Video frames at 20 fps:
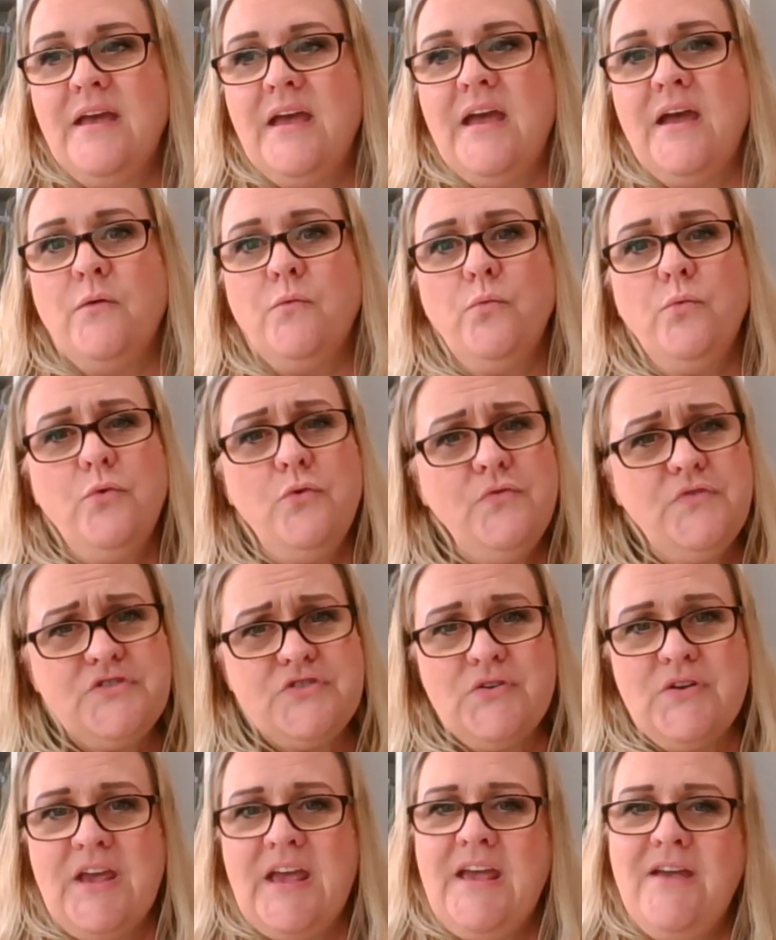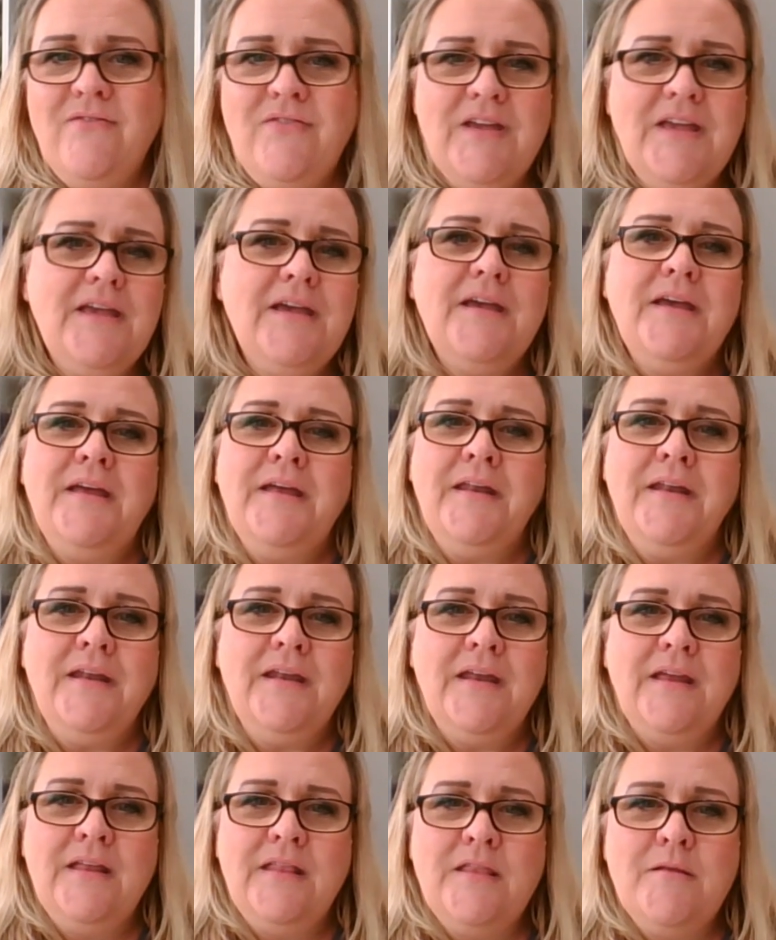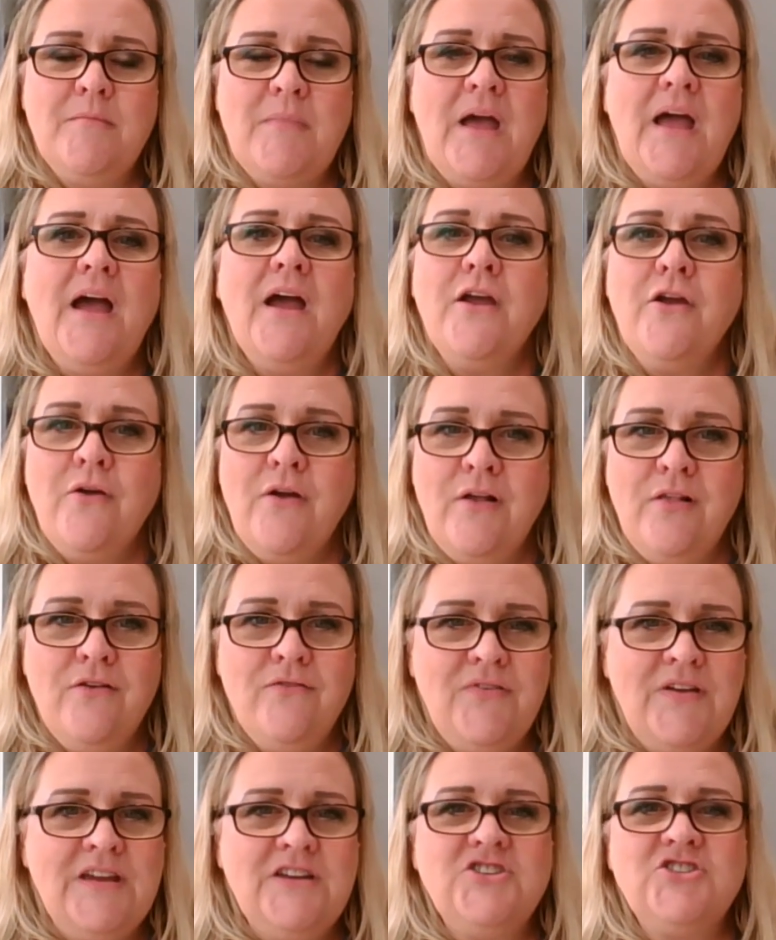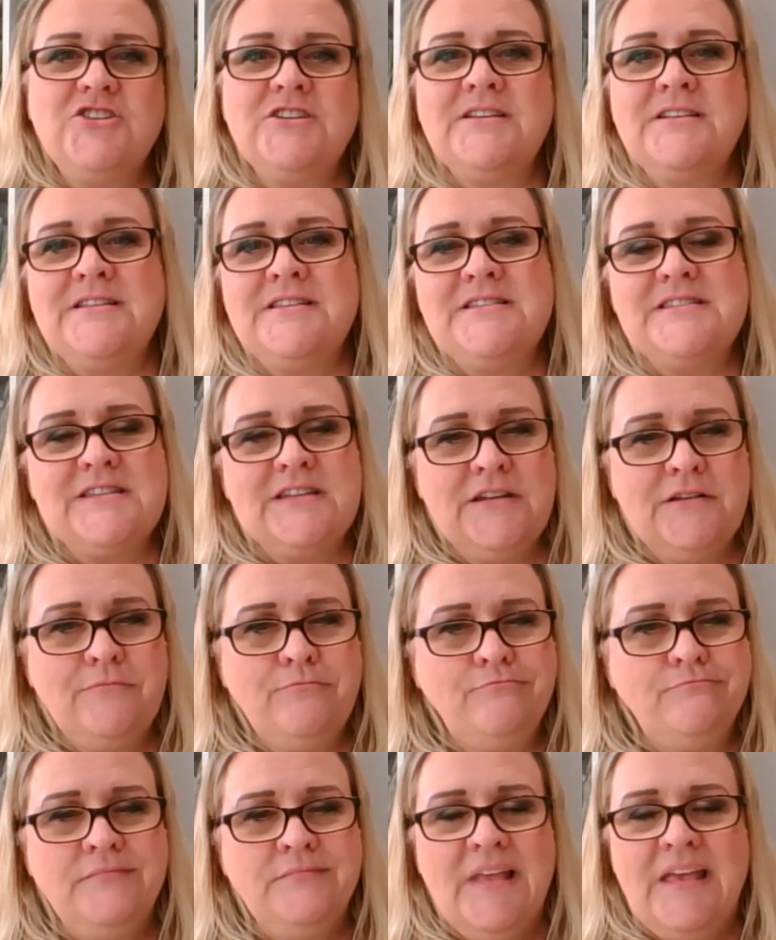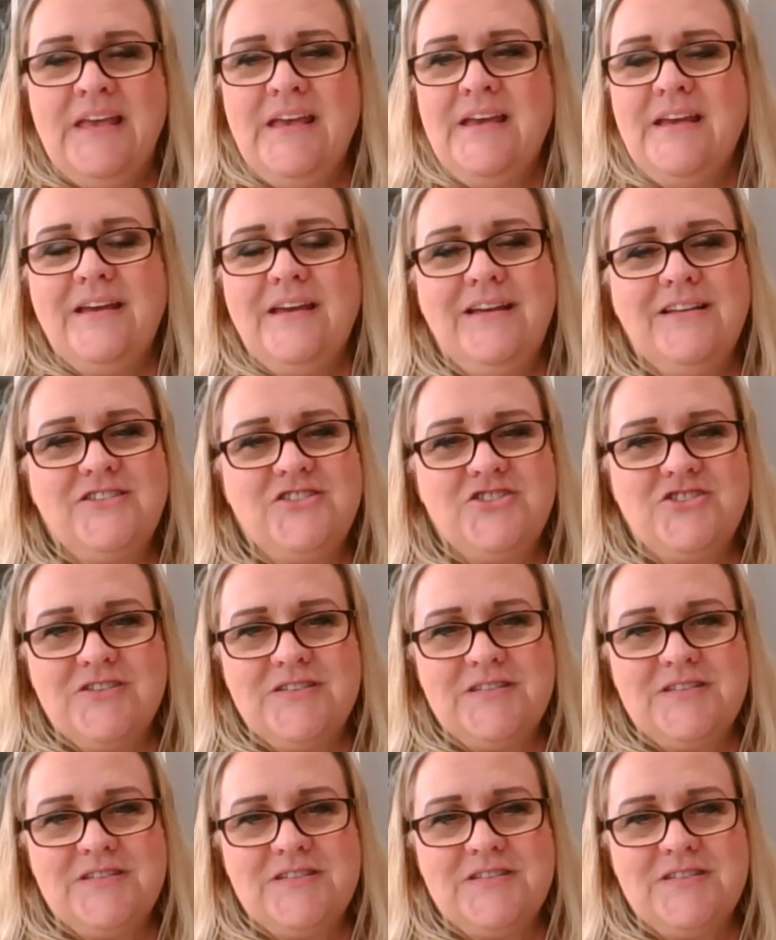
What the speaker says: and roofs are caving in the higher elevations, and it's